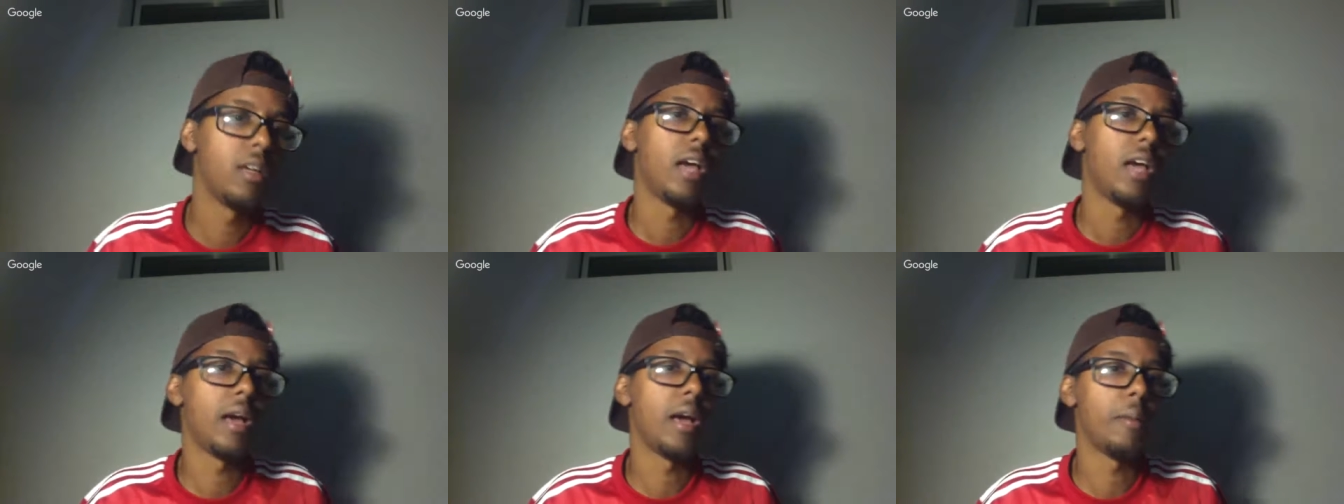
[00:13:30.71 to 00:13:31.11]

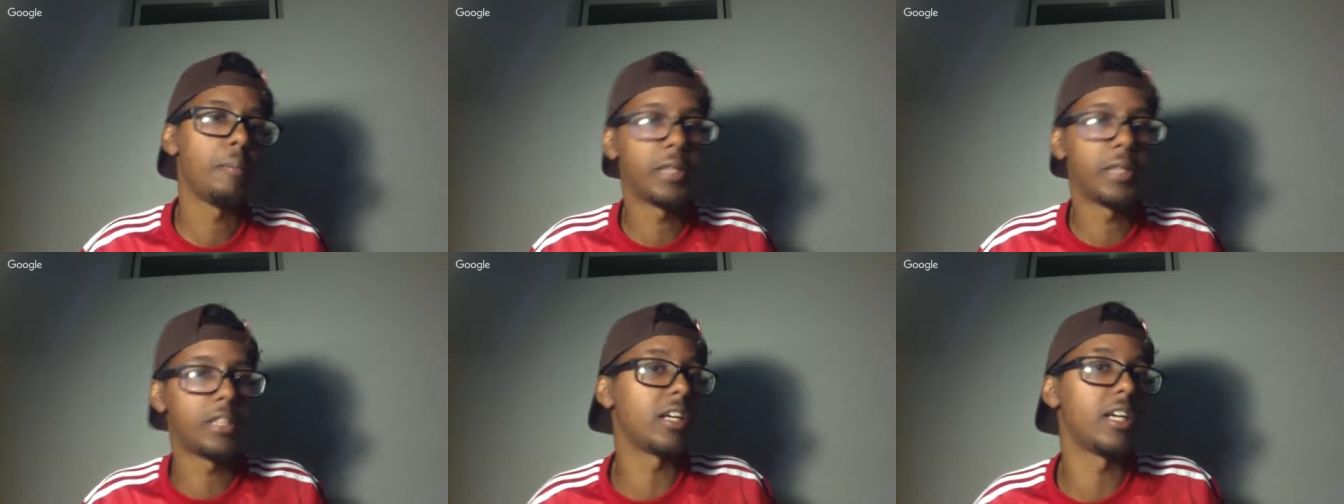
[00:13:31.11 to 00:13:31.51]
but they're
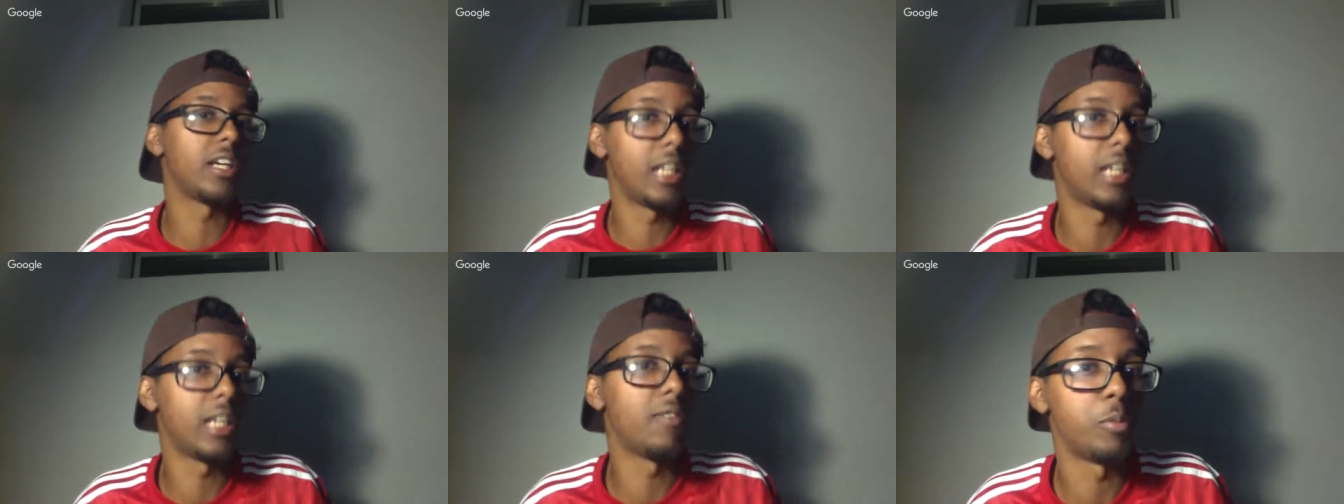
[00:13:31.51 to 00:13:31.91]
gonna give
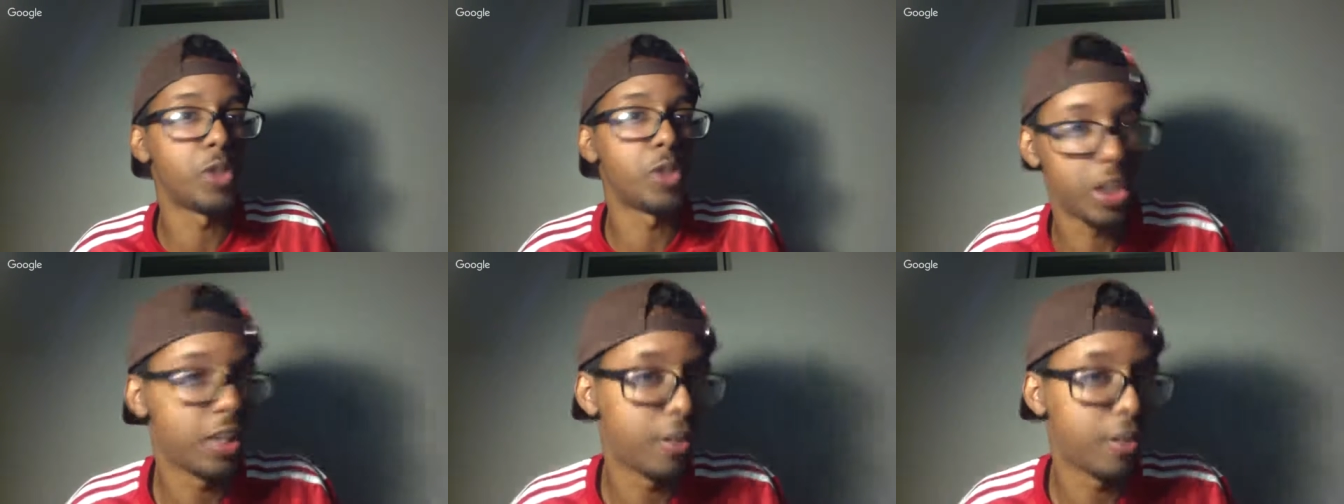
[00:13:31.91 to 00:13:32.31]
him
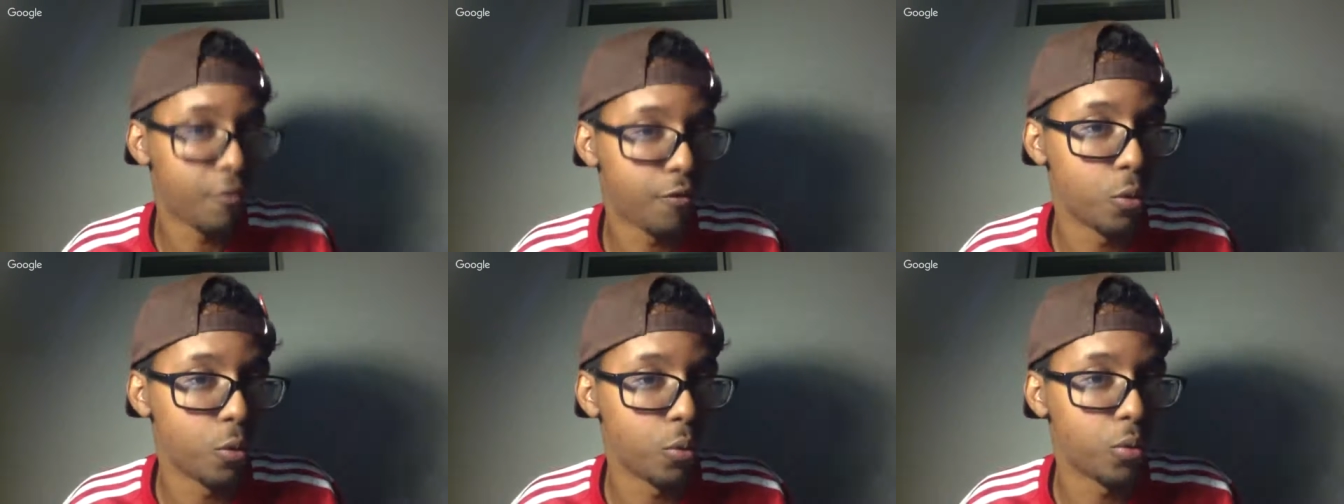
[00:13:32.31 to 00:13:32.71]
shitty food.
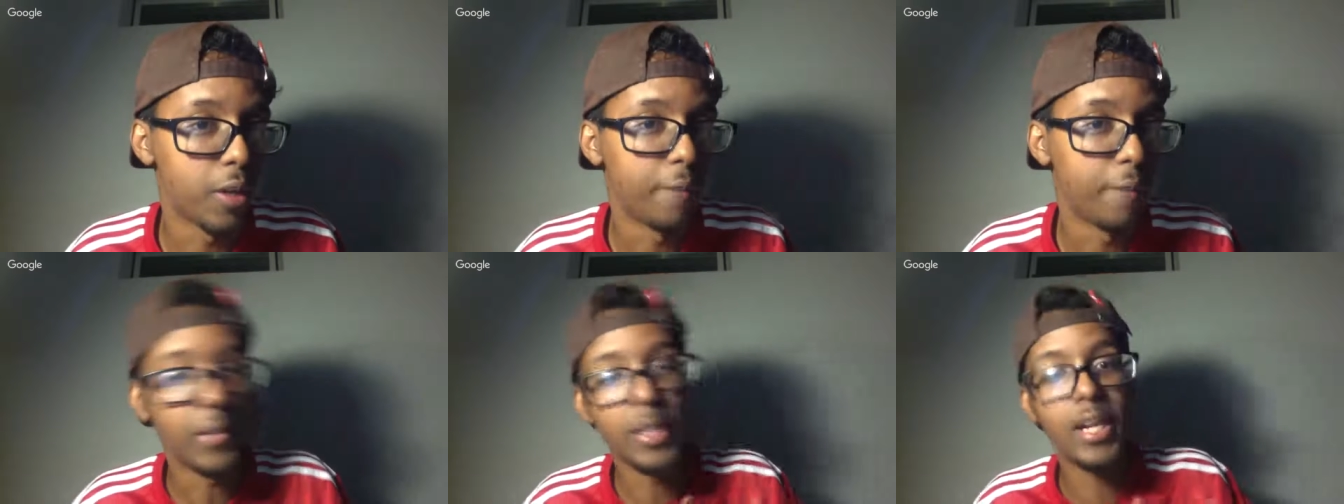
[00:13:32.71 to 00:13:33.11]

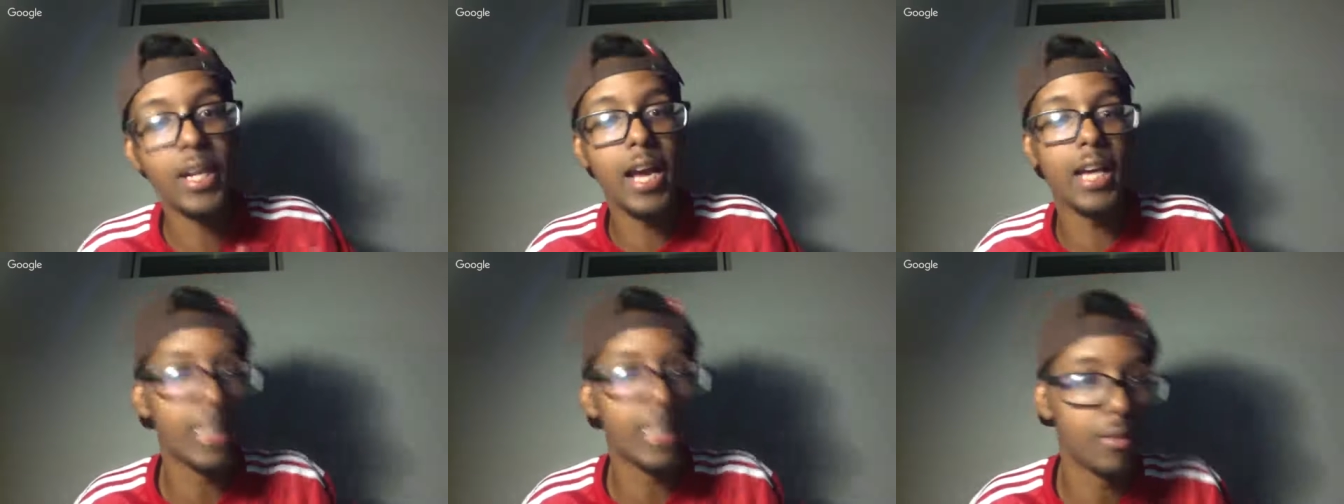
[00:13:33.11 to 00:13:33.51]
They're not
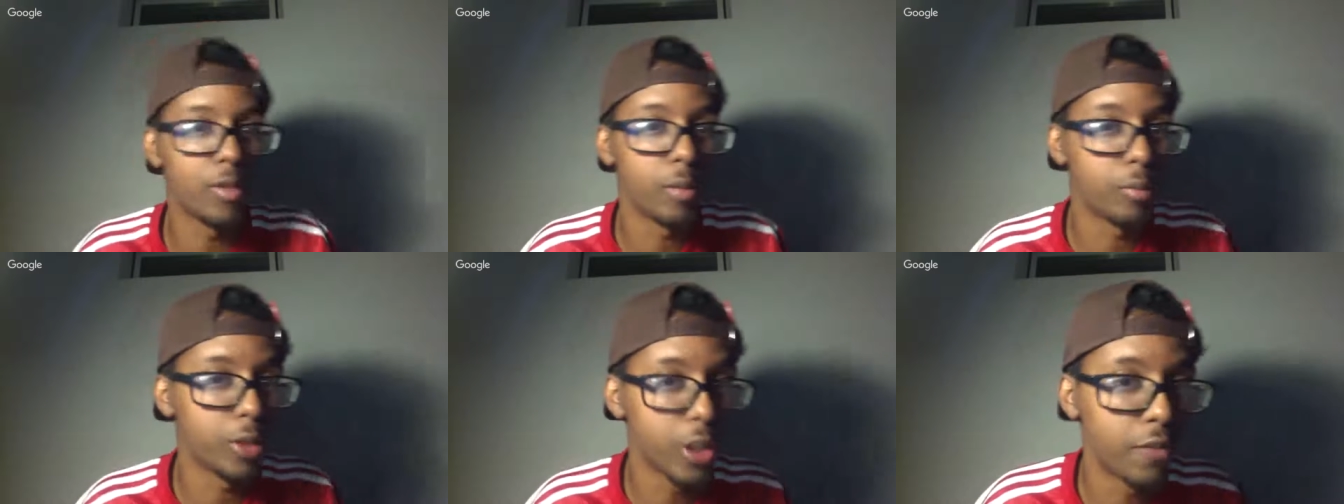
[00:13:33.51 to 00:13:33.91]
giving him
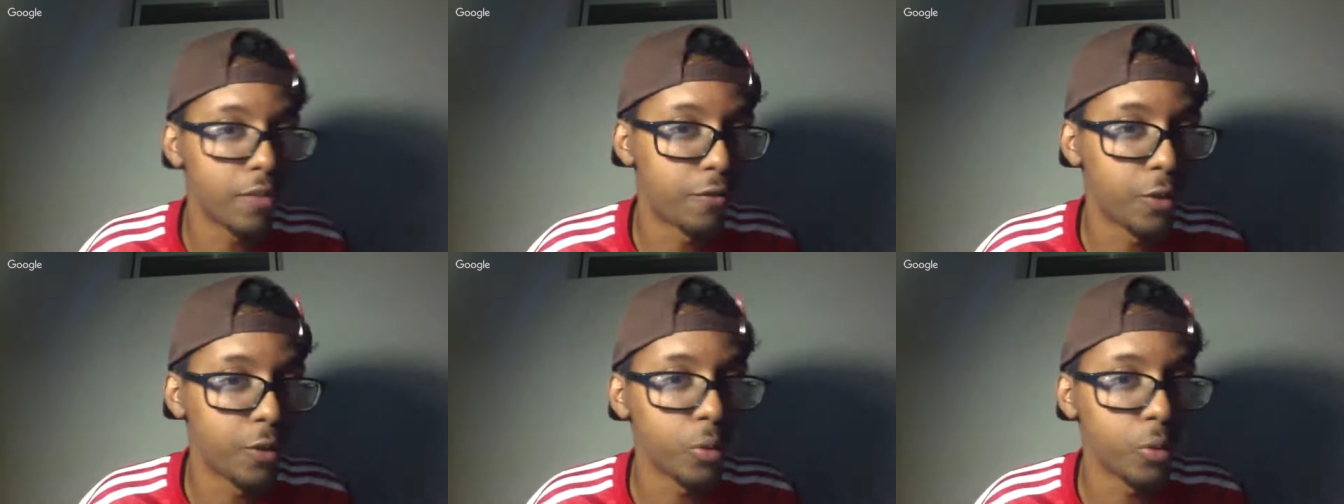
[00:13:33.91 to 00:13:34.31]
good food.